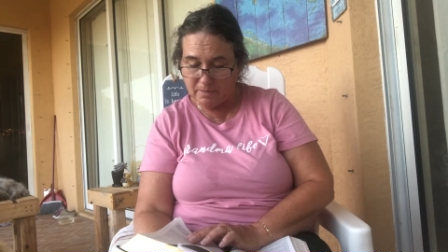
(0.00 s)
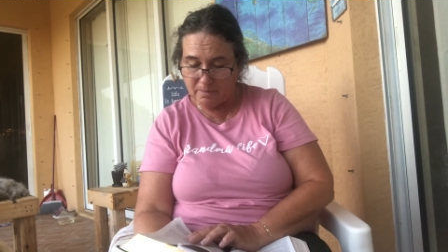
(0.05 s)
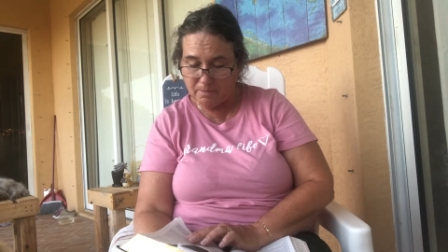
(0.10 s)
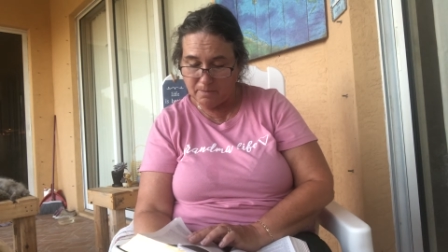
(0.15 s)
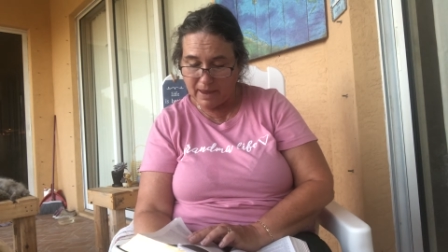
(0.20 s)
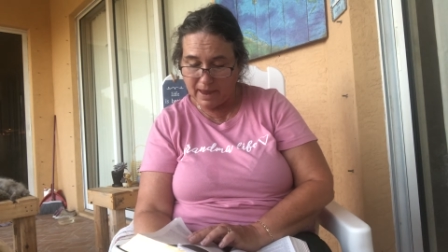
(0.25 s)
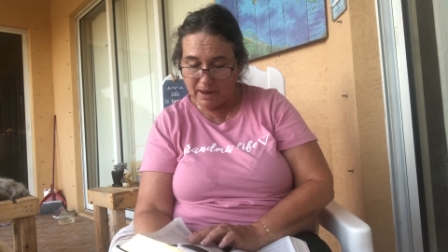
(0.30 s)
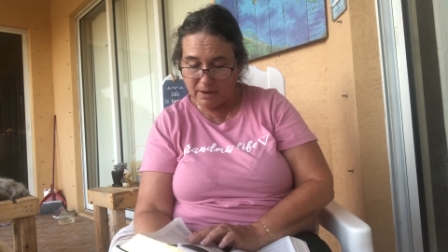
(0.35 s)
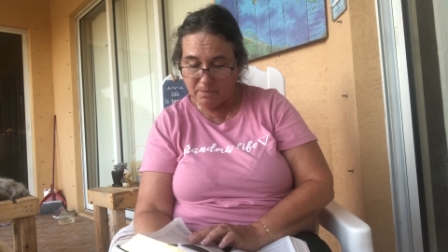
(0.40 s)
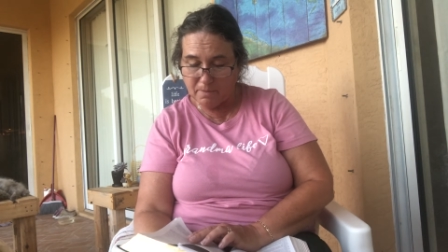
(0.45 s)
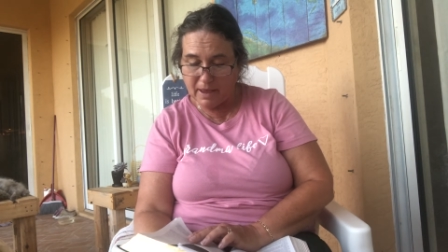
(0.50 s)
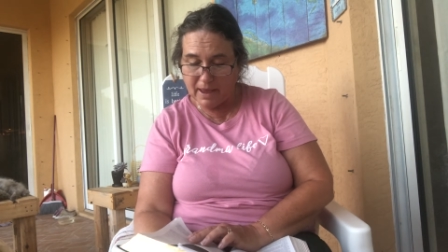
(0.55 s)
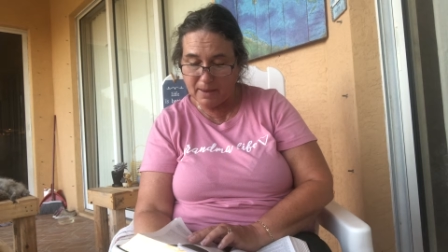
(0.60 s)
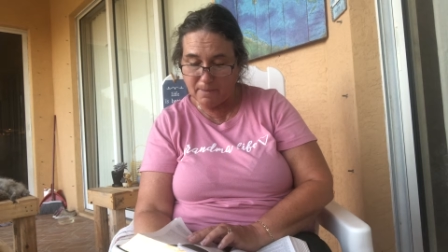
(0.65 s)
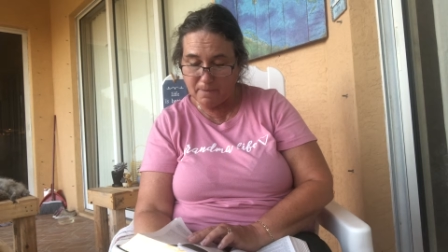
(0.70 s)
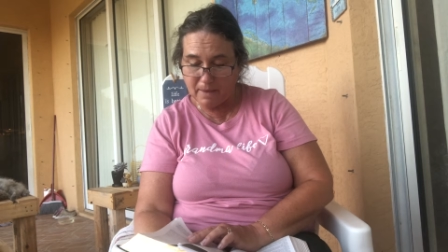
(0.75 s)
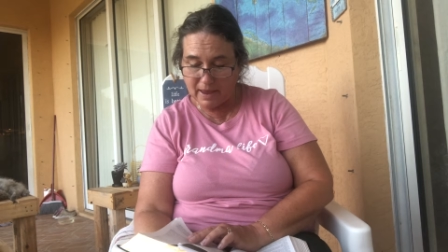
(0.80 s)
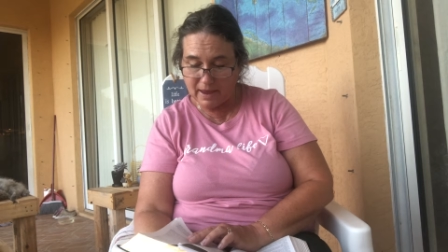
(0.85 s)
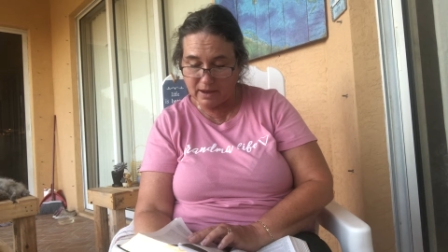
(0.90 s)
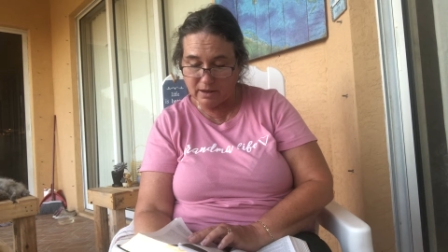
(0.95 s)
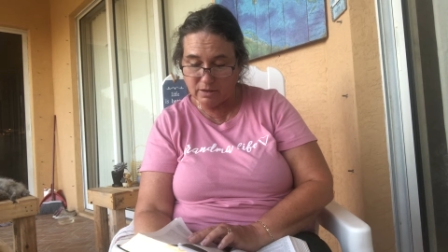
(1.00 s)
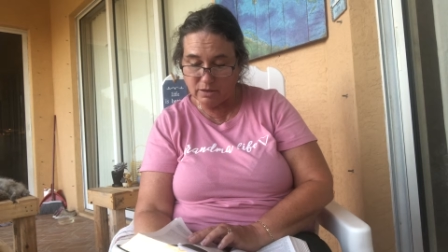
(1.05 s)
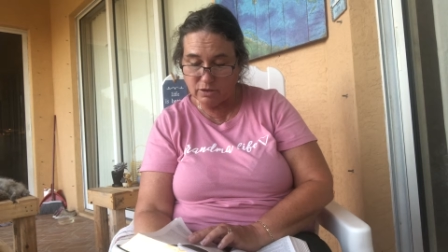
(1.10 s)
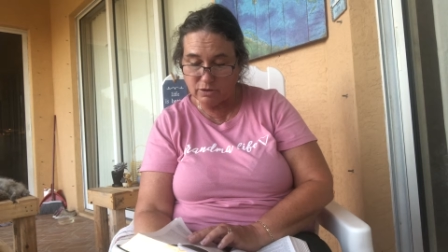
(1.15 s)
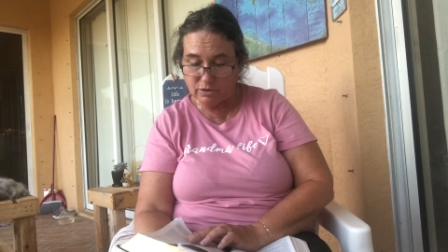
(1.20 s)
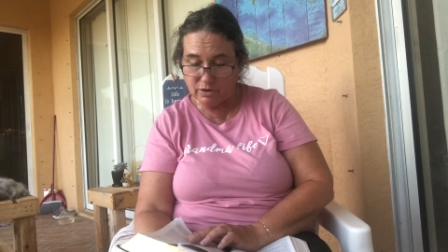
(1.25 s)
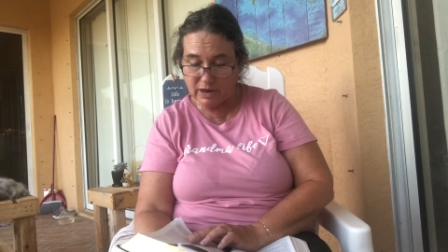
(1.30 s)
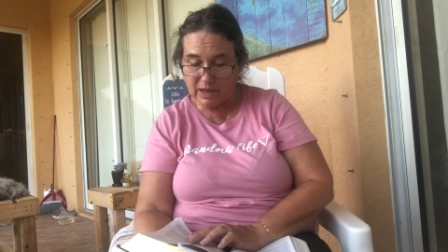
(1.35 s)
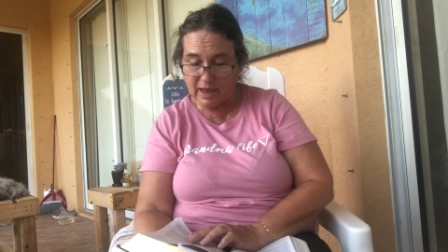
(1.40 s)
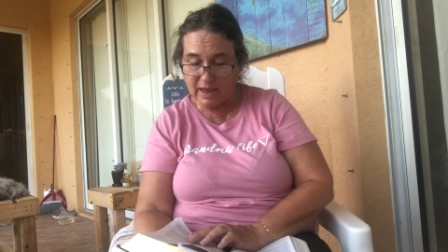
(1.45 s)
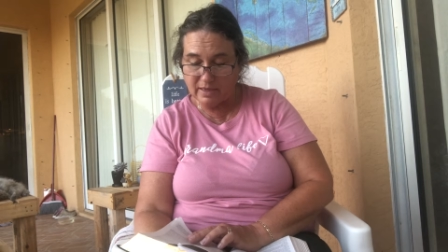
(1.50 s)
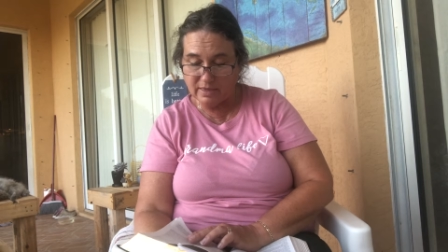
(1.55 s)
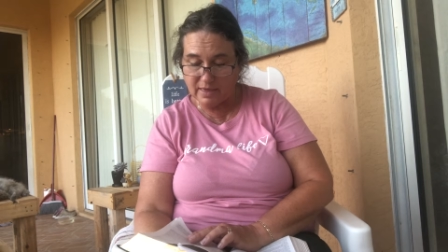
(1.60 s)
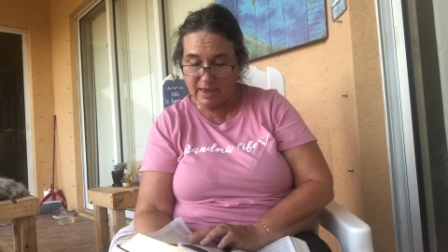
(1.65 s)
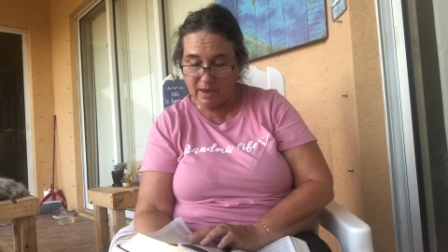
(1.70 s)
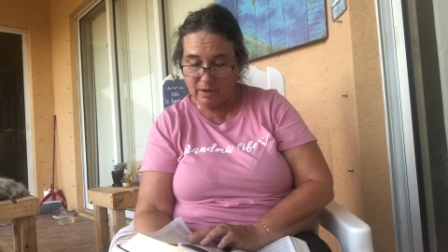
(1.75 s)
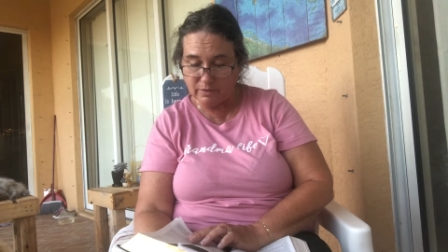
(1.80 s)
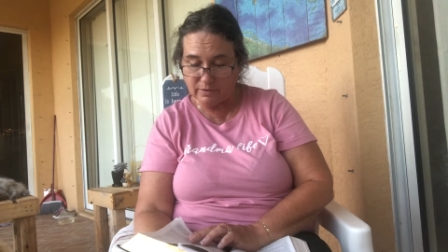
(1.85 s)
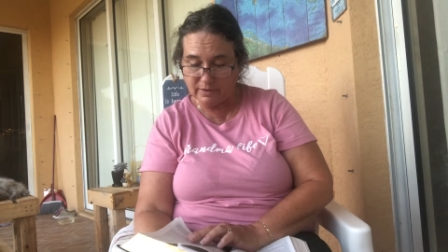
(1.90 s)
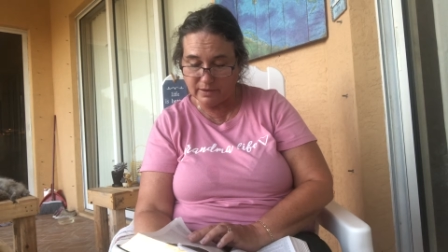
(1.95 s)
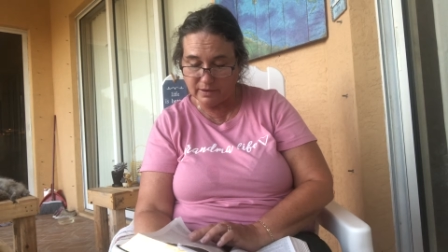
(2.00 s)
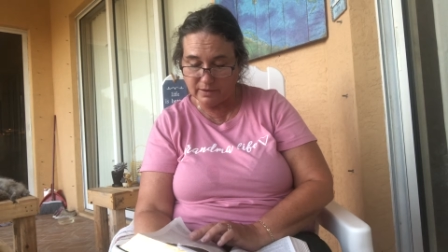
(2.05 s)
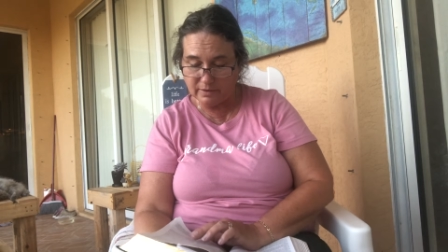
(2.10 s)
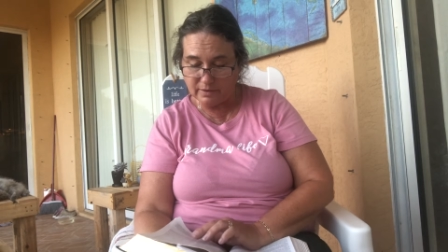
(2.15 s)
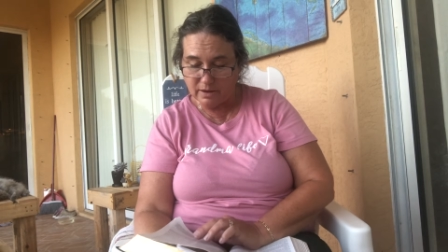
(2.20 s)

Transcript: man by man, 38,000,